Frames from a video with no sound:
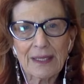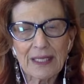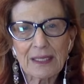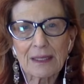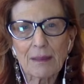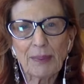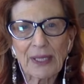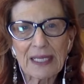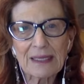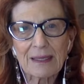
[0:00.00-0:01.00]
This is a
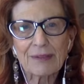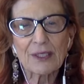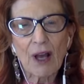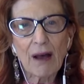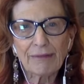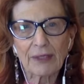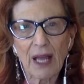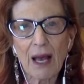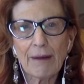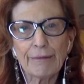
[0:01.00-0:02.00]
place of soft
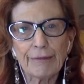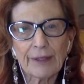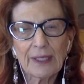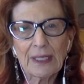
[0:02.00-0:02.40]
love.